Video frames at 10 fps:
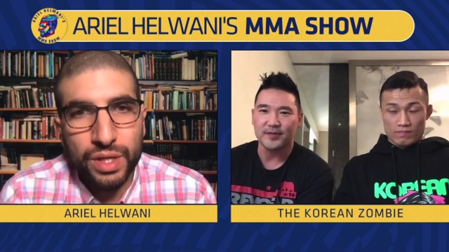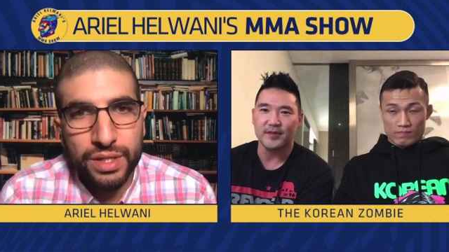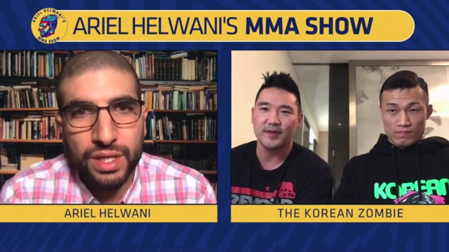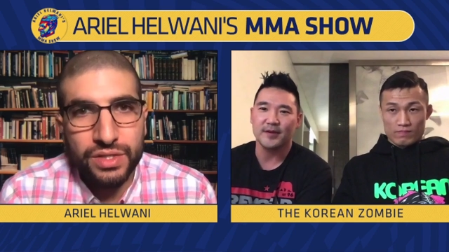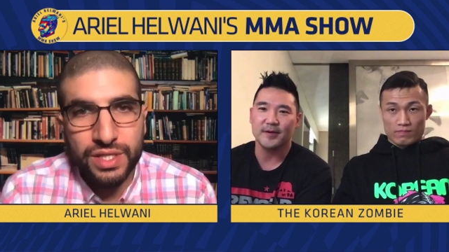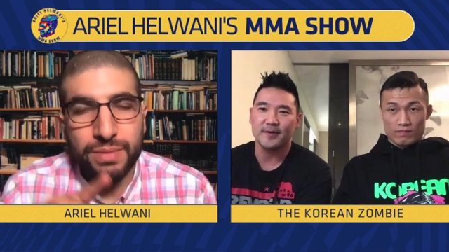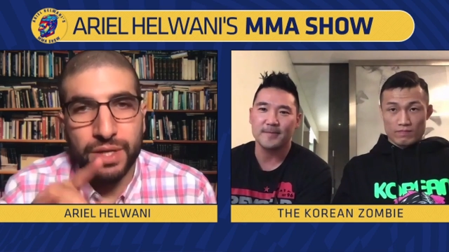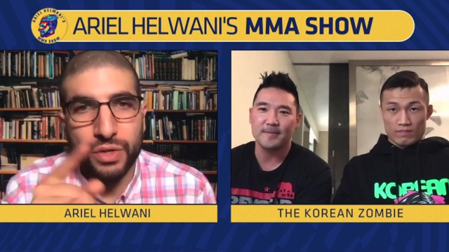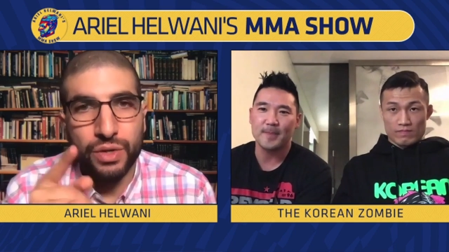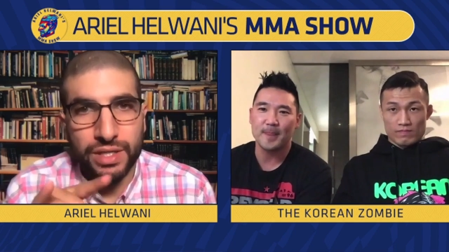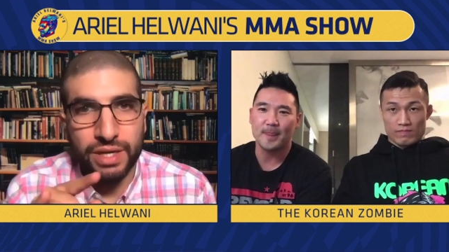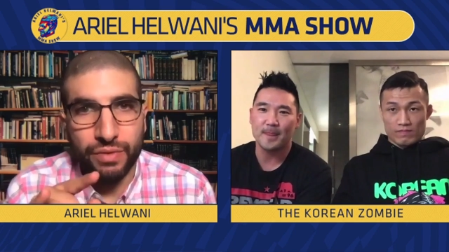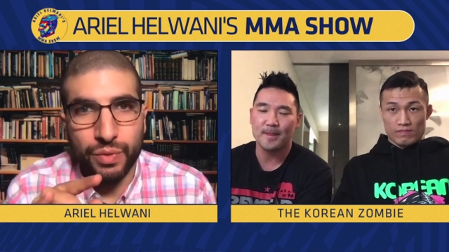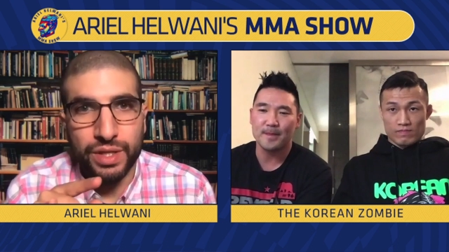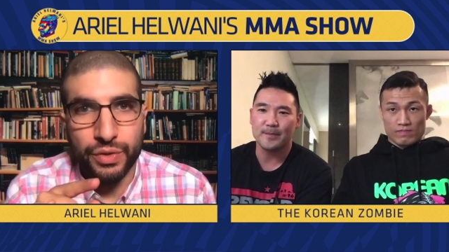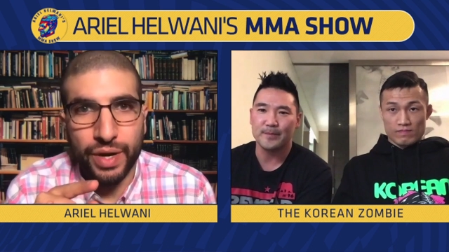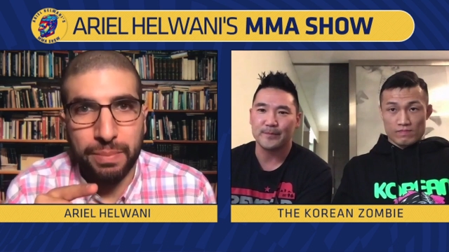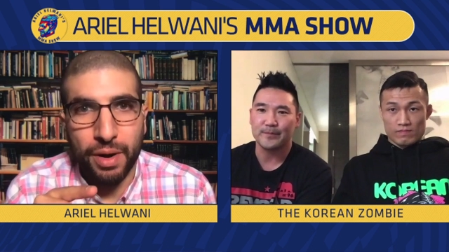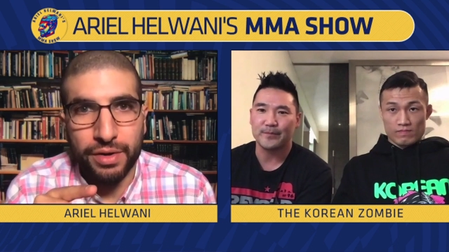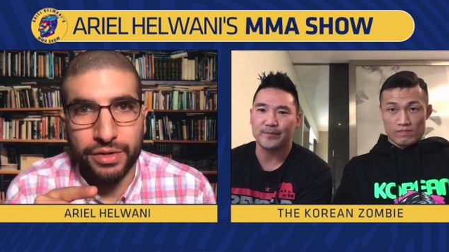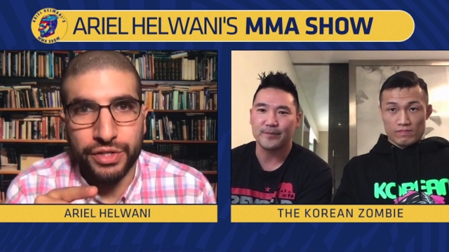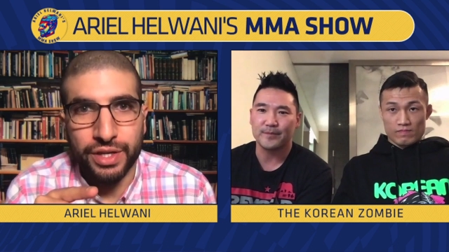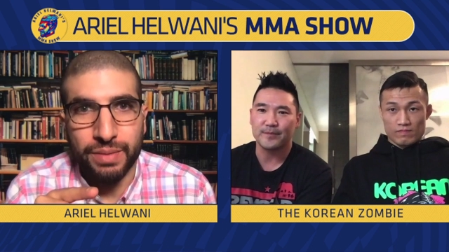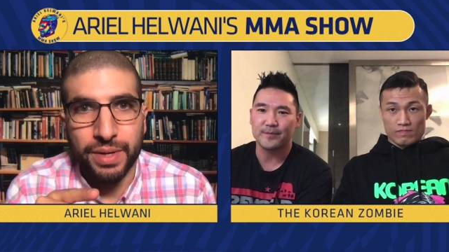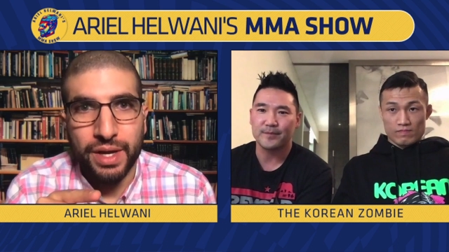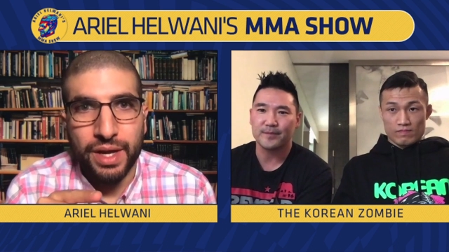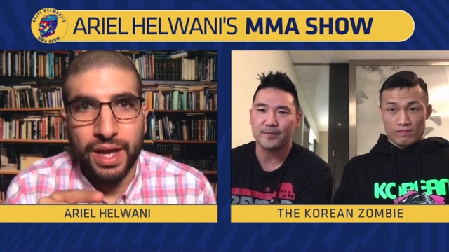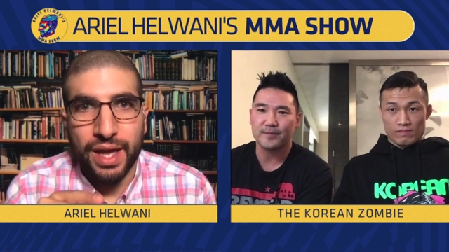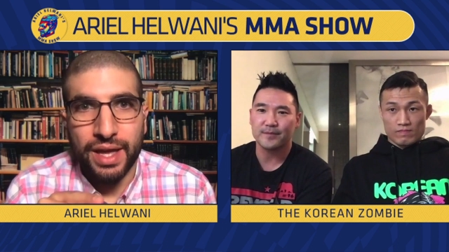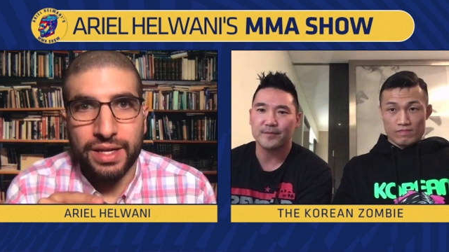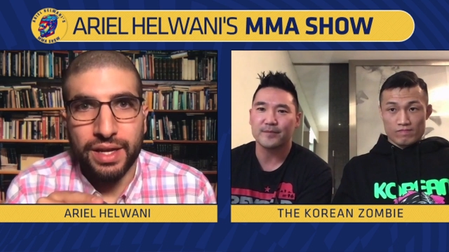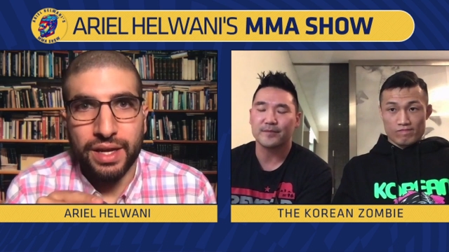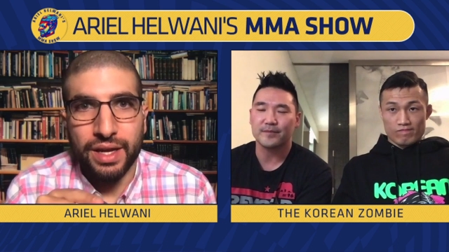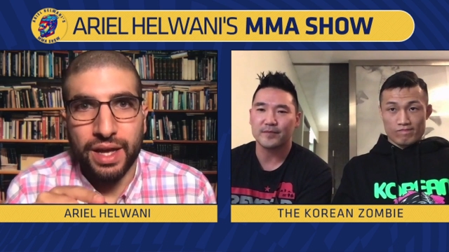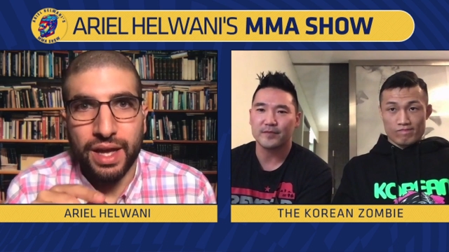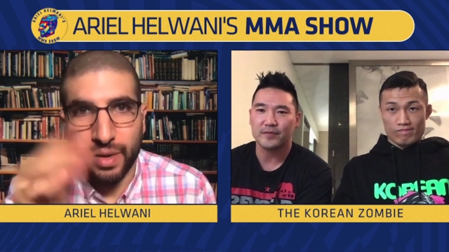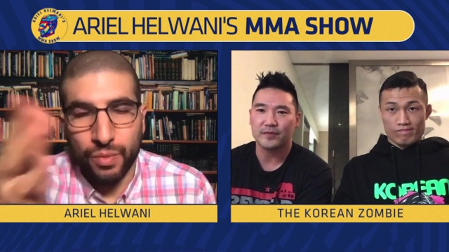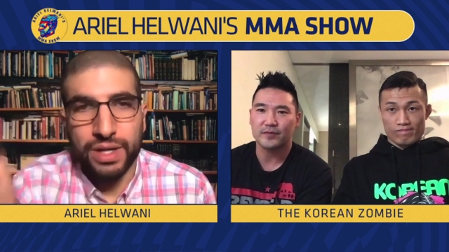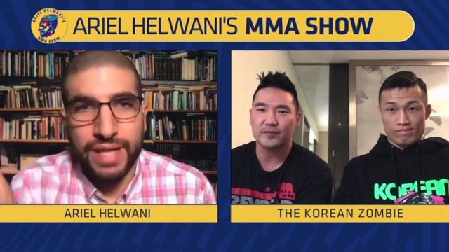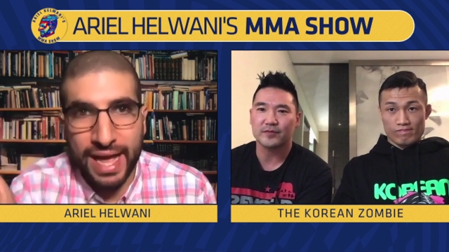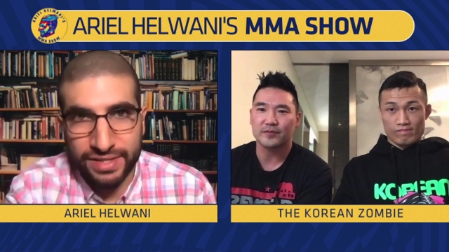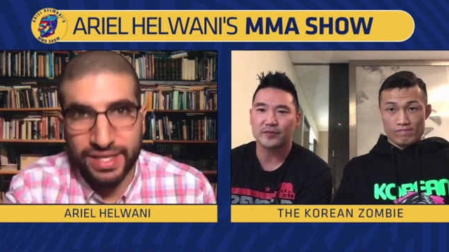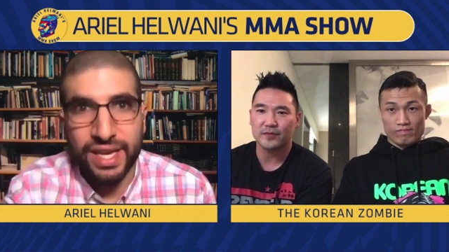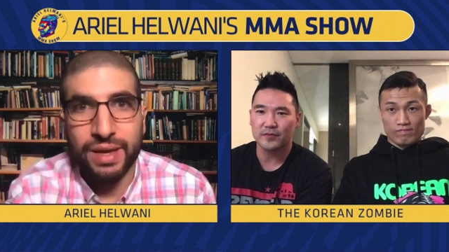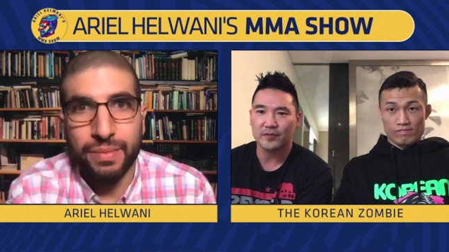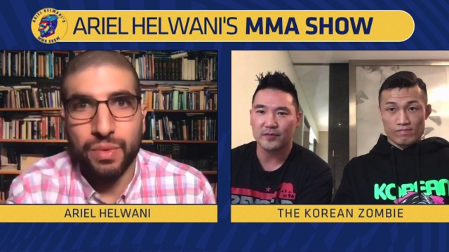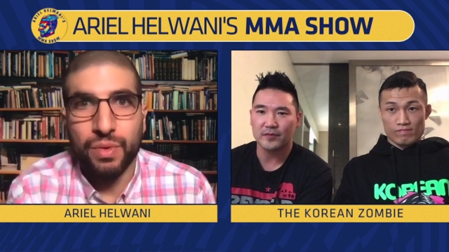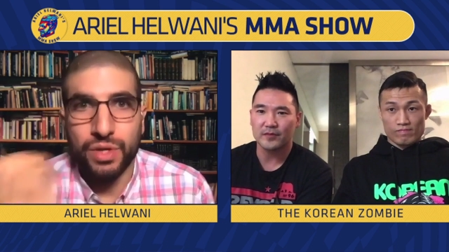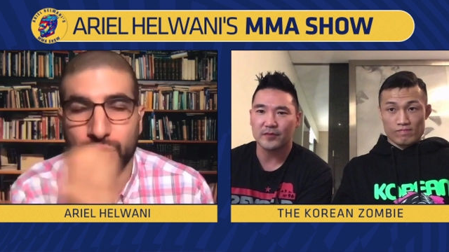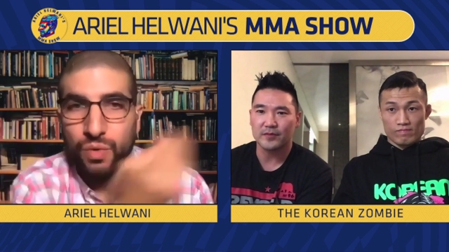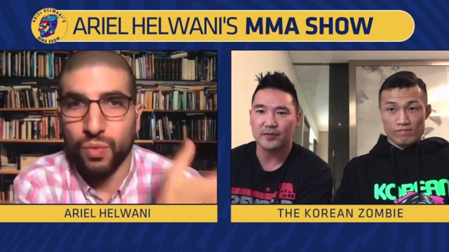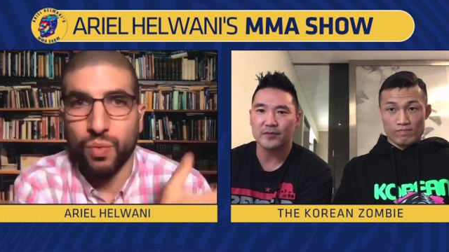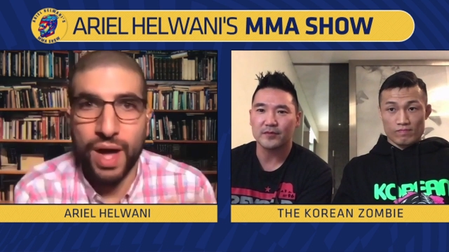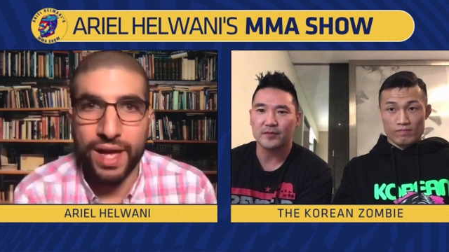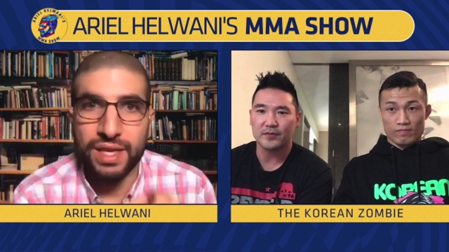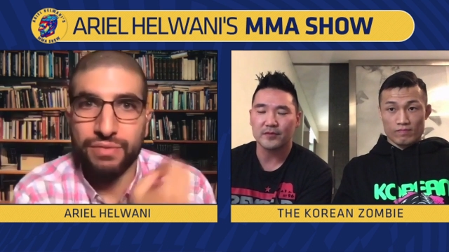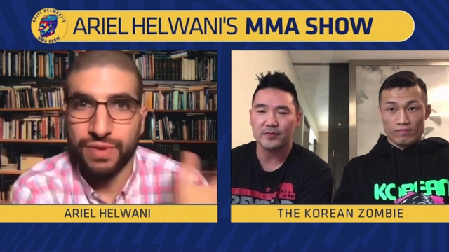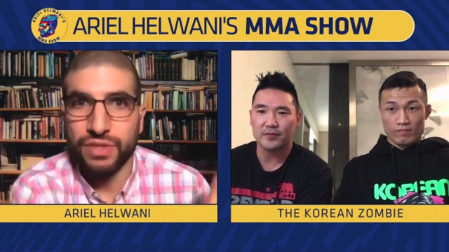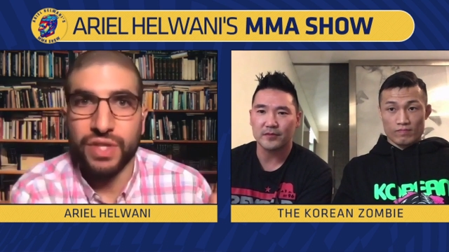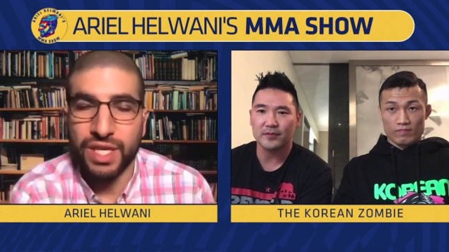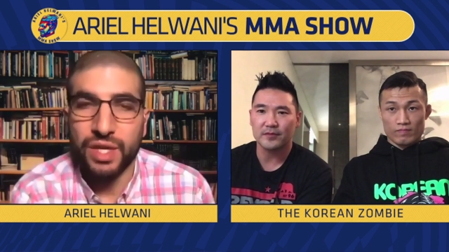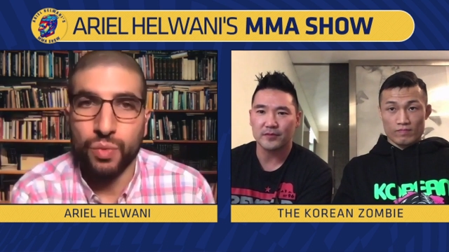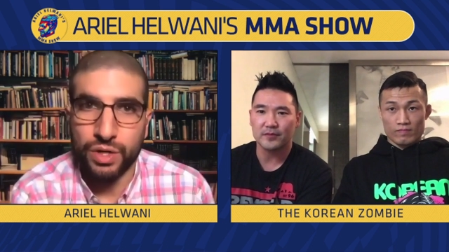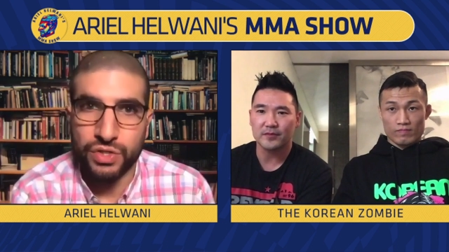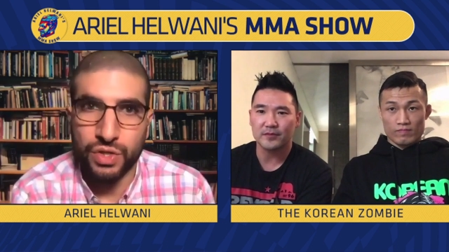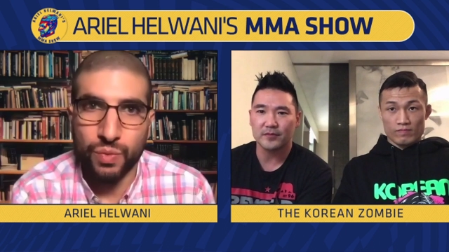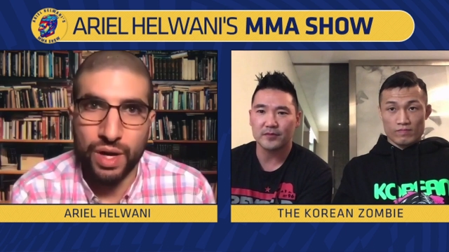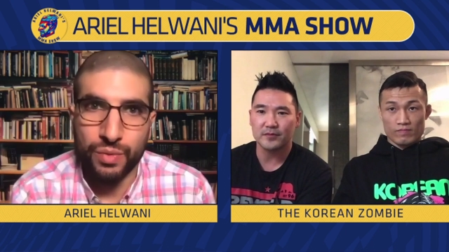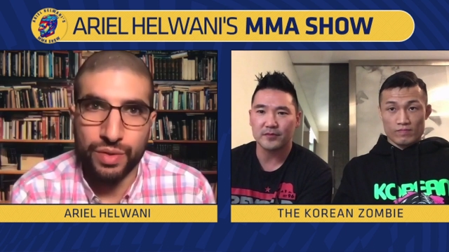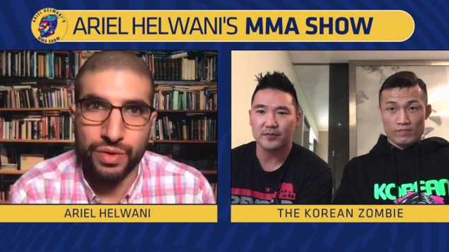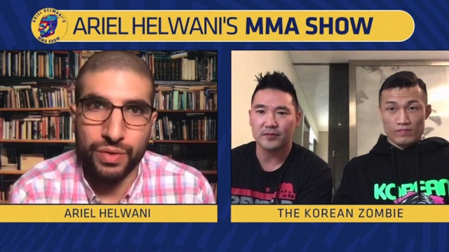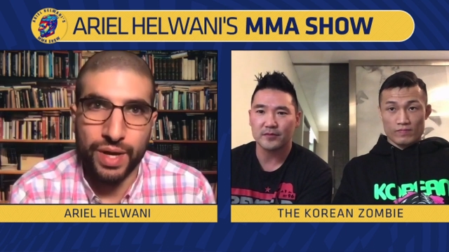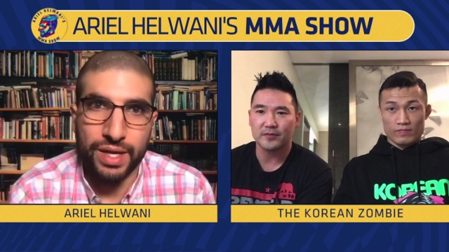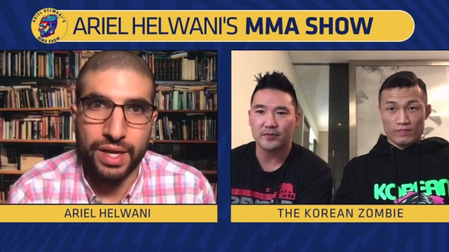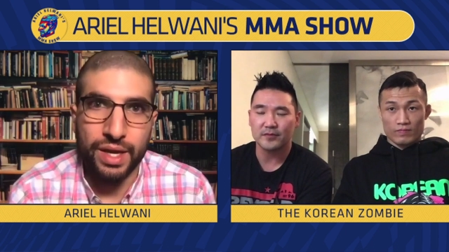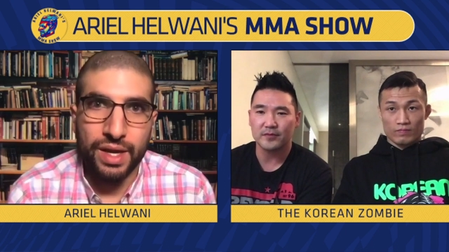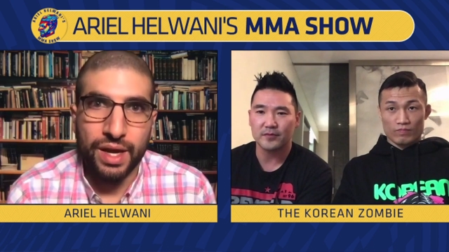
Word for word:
Speaker 1: it does seem like you guys have a really great partnership, and uh, and I wanted to ask him, you know, why he feels like he works so well with you, Eddie.